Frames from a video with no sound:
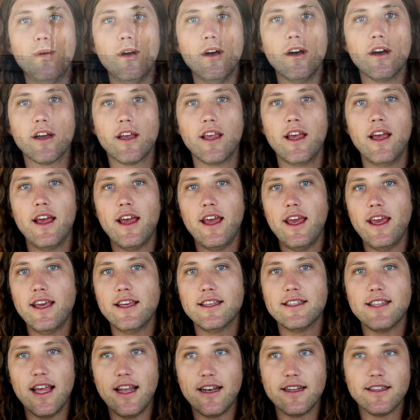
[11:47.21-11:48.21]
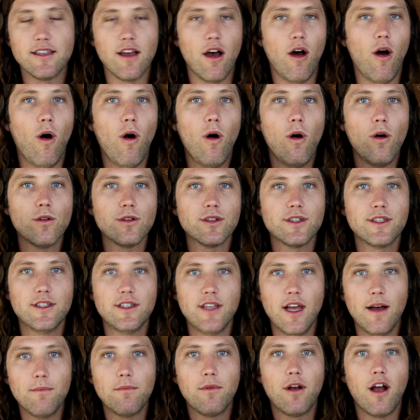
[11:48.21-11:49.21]
book, is that it's all
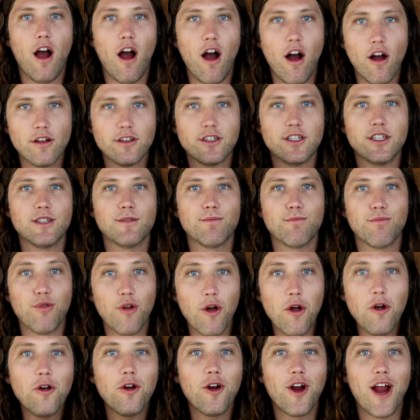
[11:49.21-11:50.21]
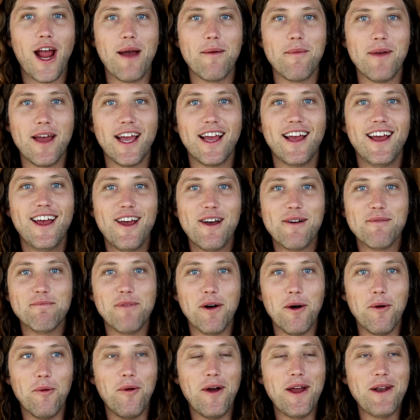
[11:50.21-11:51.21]
subconscious programming.
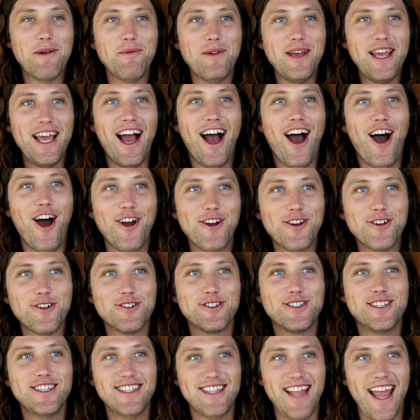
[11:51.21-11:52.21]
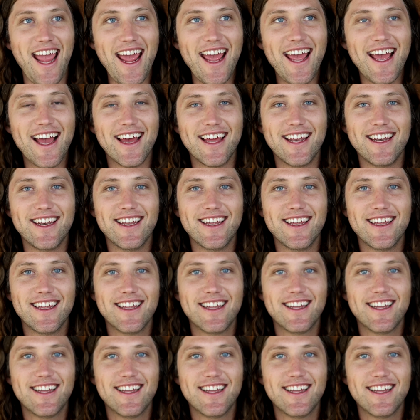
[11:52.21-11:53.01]
But when we understand